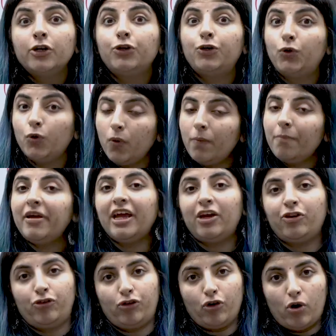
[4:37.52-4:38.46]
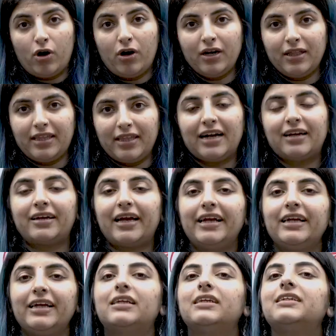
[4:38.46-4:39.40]
To make sure that
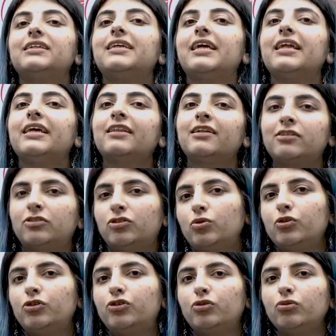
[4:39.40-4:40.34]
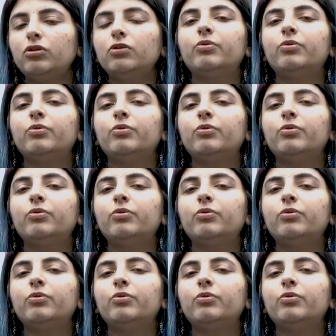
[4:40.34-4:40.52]
writer is telling the sole truth,